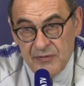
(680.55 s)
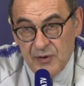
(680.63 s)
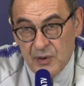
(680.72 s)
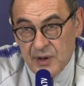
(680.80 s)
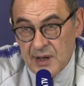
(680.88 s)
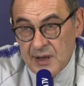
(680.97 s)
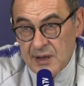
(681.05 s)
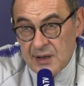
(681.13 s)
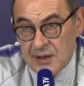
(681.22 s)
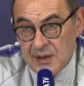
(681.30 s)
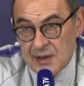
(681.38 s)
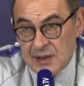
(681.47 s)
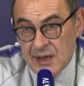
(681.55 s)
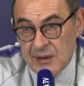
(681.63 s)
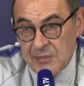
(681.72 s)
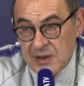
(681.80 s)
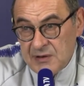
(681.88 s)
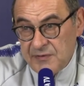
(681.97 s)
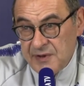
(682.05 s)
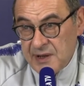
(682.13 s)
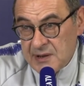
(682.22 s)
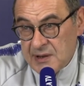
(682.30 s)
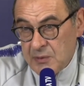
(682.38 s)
for a midfield